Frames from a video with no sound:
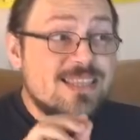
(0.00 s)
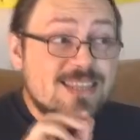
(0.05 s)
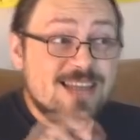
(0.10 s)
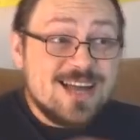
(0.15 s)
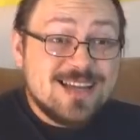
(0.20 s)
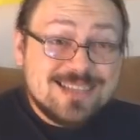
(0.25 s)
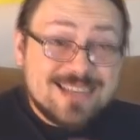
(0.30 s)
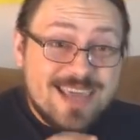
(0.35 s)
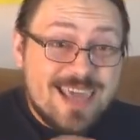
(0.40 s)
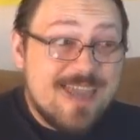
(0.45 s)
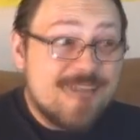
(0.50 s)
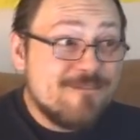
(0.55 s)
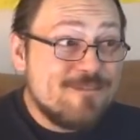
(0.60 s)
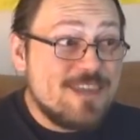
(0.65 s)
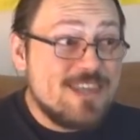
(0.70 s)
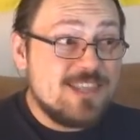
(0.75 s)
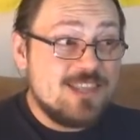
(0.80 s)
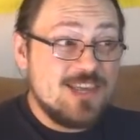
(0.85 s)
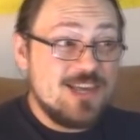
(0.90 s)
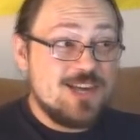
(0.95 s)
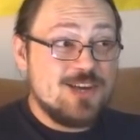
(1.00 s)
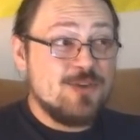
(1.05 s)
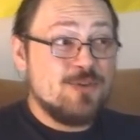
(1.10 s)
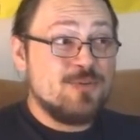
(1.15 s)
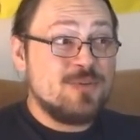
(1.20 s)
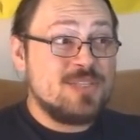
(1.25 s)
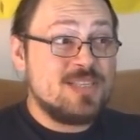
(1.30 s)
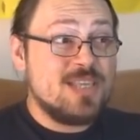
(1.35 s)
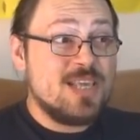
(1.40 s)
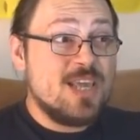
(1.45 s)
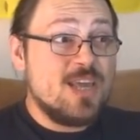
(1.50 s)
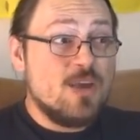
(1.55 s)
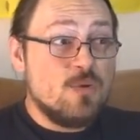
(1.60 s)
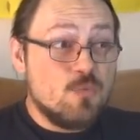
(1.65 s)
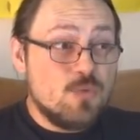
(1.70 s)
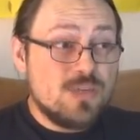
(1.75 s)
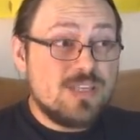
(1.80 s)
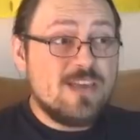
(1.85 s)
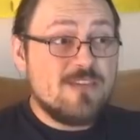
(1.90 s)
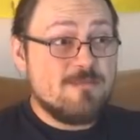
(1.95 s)
not having those
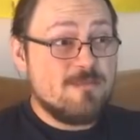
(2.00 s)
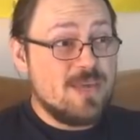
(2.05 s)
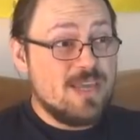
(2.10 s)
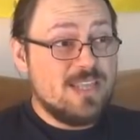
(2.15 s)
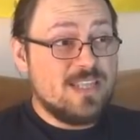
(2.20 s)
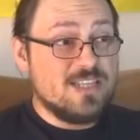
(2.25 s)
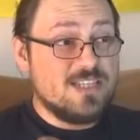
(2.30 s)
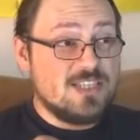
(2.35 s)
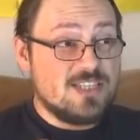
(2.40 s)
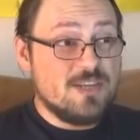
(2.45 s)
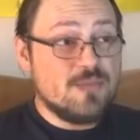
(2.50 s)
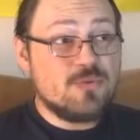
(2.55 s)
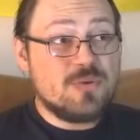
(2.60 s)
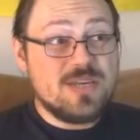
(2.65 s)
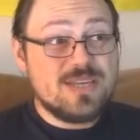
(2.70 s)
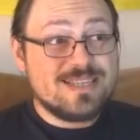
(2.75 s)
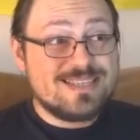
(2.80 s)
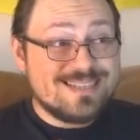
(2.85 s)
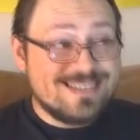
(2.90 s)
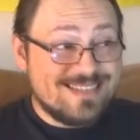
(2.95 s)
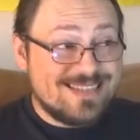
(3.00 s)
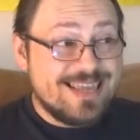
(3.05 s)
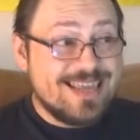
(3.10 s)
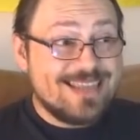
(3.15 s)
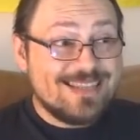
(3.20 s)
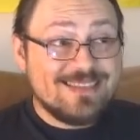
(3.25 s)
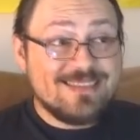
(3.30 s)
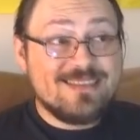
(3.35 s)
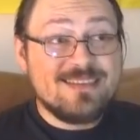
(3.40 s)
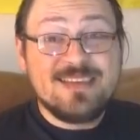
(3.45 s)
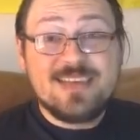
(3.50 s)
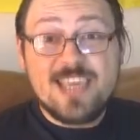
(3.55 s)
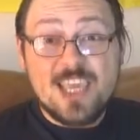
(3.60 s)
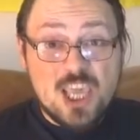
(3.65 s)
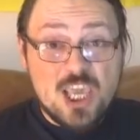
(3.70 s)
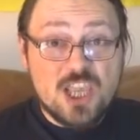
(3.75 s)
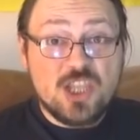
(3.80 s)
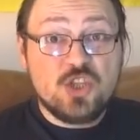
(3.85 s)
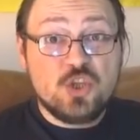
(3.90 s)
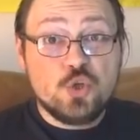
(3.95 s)
would have made a serious dent
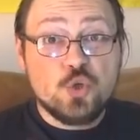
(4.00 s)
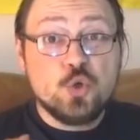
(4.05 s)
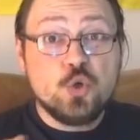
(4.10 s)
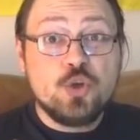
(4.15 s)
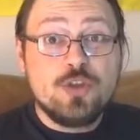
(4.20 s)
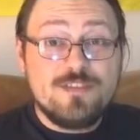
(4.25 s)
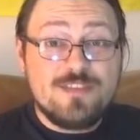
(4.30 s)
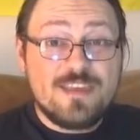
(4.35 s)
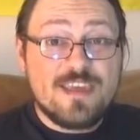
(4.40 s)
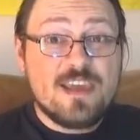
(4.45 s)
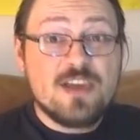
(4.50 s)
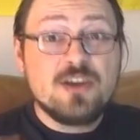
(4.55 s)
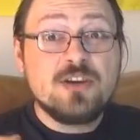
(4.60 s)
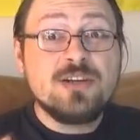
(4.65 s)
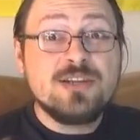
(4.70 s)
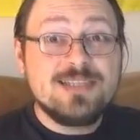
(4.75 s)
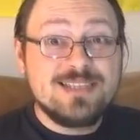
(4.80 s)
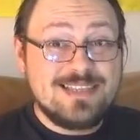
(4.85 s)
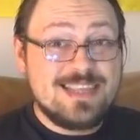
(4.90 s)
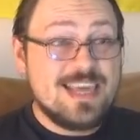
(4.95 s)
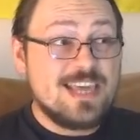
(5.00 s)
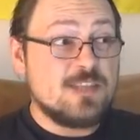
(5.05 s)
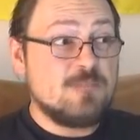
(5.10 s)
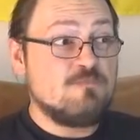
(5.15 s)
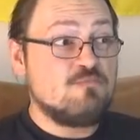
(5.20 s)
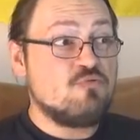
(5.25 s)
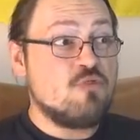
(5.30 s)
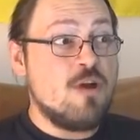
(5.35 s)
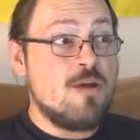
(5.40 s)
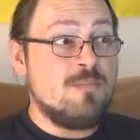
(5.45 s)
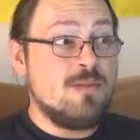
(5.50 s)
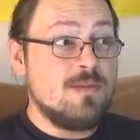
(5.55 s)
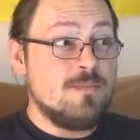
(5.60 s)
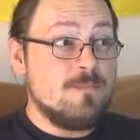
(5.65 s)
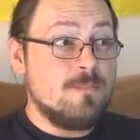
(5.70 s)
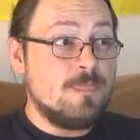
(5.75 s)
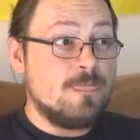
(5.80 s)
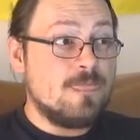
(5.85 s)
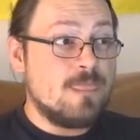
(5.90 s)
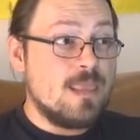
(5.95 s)
into their debt
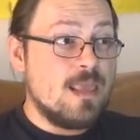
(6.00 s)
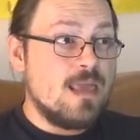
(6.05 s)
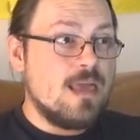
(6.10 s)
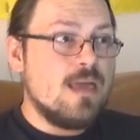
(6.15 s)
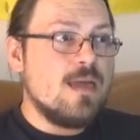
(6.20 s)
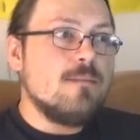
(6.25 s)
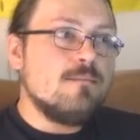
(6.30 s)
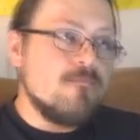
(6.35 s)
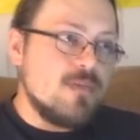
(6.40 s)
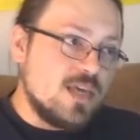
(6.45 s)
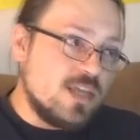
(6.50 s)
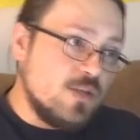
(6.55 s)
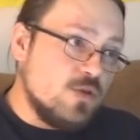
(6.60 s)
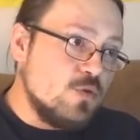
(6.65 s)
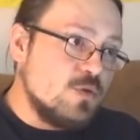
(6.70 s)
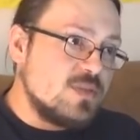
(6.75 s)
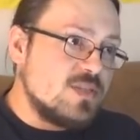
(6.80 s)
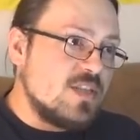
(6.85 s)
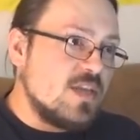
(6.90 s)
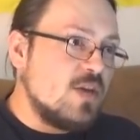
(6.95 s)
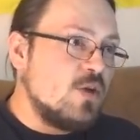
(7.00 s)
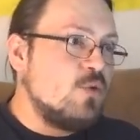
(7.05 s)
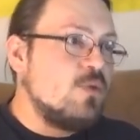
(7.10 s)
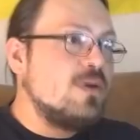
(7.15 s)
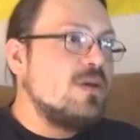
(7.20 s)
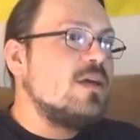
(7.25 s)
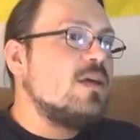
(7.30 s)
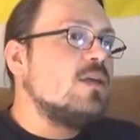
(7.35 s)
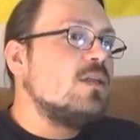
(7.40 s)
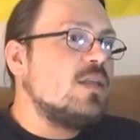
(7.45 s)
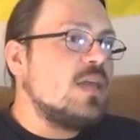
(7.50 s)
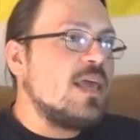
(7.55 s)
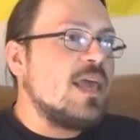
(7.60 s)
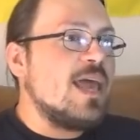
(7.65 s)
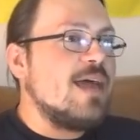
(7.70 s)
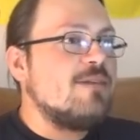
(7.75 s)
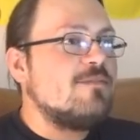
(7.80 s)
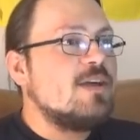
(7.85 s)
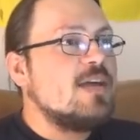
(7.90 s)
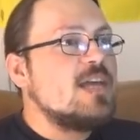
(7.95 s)
problem. Big news though, they
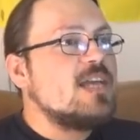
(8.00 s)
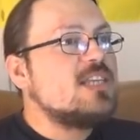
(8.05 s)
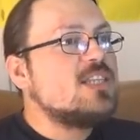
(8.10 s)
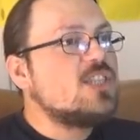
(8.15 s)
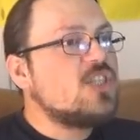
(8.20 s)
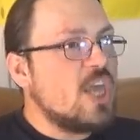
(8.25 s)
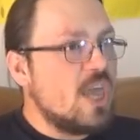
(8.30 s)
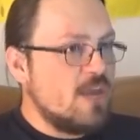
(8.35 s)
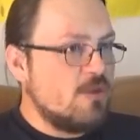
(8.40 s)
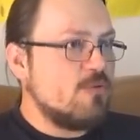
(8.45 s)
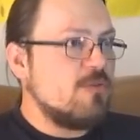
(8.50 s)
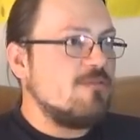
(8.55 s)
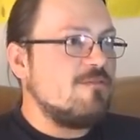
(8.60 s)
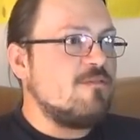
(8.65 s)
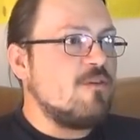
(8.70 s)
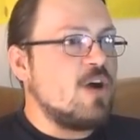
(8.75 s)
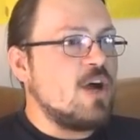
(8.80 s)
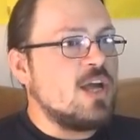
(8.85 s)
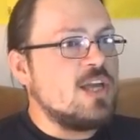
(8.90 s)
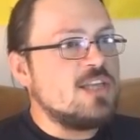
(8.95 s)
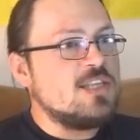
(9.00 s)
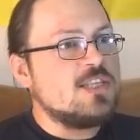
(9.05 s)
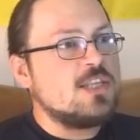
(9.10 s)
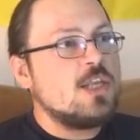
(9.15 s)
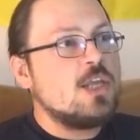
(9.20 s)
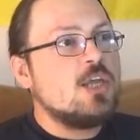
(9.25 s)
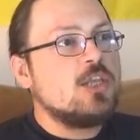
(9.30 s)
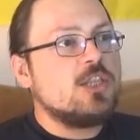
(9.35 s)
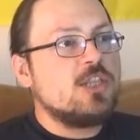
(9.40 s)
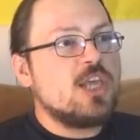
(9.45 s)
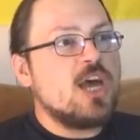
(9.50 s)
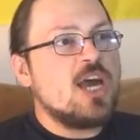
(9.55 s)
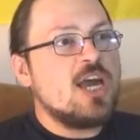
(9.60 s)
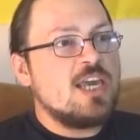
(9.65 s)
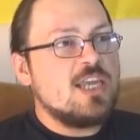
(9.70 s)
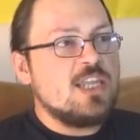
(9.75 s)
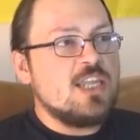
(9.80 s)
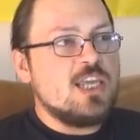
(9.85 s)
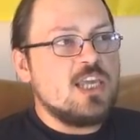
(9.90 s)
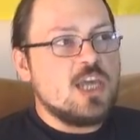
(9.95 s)
have sacrificed
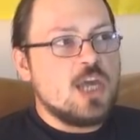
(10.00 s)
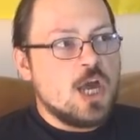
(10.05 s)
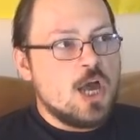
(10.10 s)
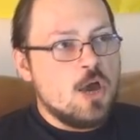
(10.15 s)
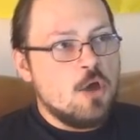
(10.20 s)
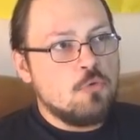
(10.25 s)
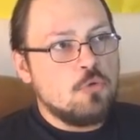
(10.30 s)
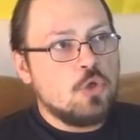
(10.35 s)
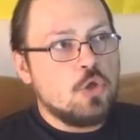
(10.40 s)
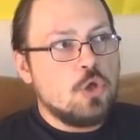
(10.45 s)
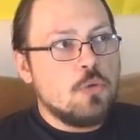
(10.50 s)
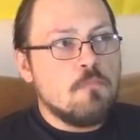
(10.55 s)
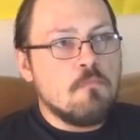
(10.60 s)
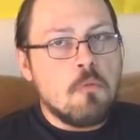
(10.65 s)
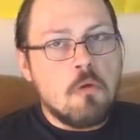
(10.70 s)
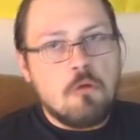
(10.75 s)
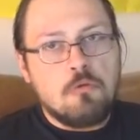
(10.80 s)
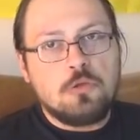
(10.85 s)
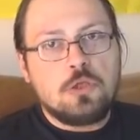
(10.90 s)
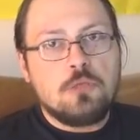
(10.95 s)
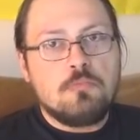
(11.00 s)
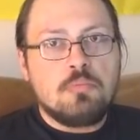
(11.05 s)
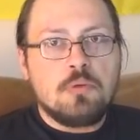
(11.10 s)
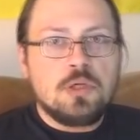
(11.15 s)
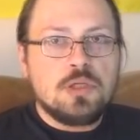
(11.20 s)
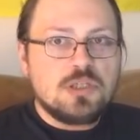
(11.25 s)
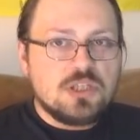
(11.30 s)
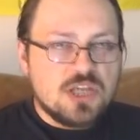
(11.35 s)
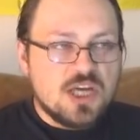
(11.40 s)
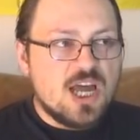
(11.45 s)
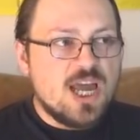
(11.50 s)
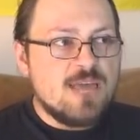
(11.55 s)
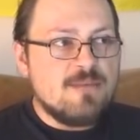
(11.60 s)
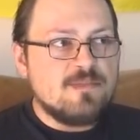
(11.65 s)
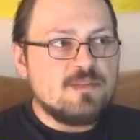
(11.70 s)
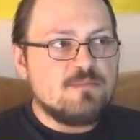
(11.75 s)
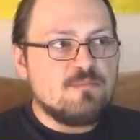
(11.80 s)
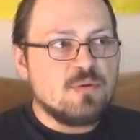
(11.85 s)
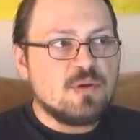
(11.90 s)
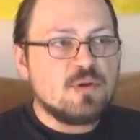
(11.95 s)
dining out multiple
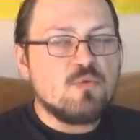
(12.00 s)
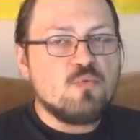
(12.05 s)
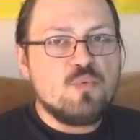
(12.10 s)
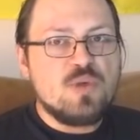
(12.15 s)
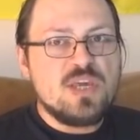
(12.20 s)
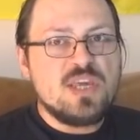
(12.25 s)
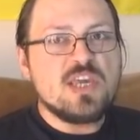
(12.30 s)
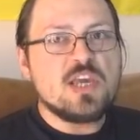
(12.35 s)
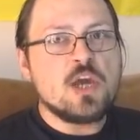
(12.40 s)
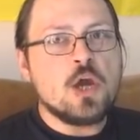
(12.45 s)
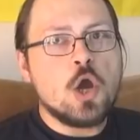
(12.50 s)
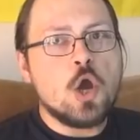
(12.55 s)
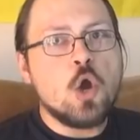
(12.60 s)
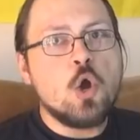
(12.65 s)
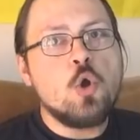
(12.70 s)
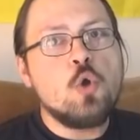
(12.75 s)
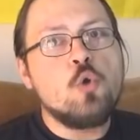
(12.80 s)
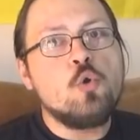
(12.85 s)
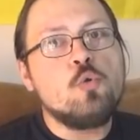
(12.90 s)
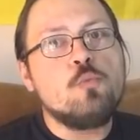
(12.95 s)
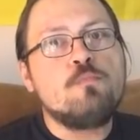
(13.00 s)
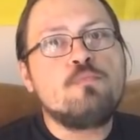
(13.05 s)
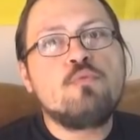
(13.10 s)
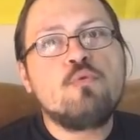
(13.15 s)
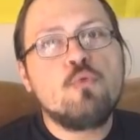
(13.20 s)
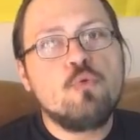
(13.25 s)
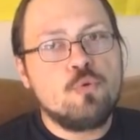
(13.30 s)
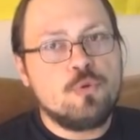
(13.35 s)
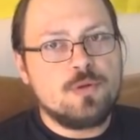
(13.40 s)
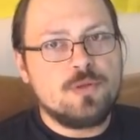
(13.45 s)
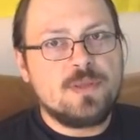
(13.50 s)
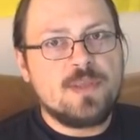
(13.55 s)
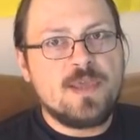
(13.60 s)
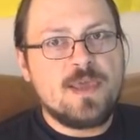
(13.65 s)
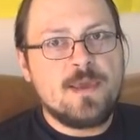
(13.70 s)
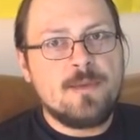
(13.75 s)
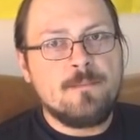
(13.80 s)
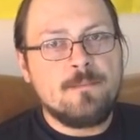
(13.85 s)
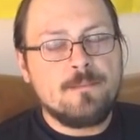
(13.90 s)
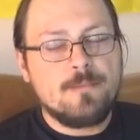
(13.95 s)
times per week. Oh, poor
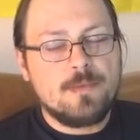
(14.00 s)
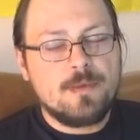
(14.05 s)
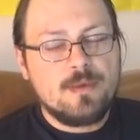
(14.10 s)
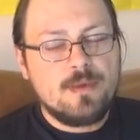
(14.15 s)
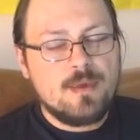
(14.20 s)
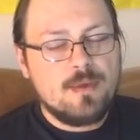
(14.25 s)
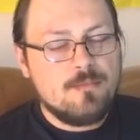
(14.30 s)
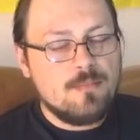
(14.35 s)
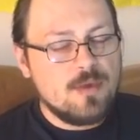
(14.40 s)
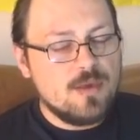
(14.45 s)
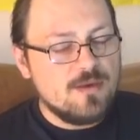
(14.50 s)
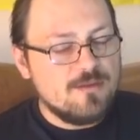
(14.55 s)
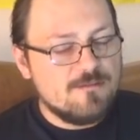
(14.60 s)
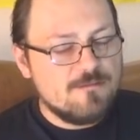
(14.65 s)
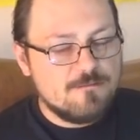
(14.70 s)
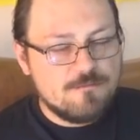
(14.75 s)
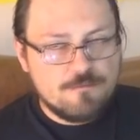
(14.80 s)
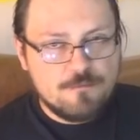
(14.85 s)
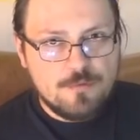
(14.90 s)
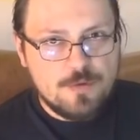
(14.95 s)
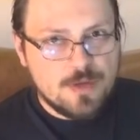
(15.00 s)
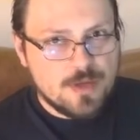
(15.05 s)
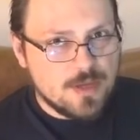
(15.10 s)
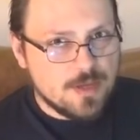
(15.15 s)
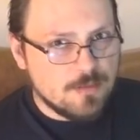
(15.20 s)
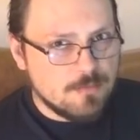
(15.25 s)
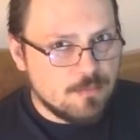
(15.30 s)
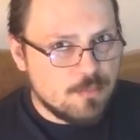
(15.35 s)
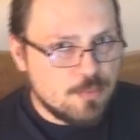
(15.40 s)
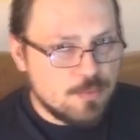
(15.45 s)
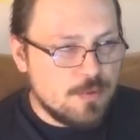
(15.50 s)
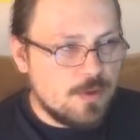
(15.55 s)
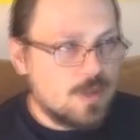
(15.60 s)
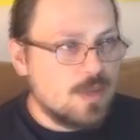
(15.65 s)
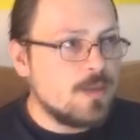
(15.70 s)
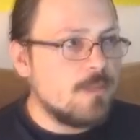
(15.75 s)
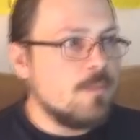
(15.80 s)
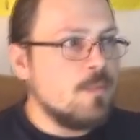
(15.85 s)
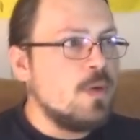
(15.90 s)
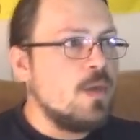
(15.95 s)
them. Give me a freaking
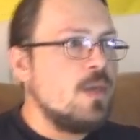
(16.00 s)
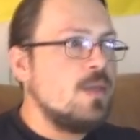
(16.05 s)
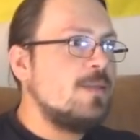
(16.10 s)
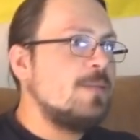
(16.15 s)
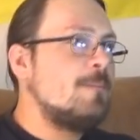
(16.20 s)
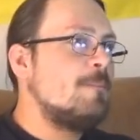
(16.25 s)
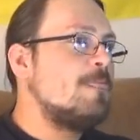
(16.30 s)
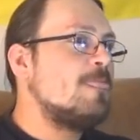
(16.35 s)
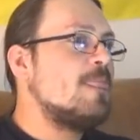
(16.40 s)
break, mate.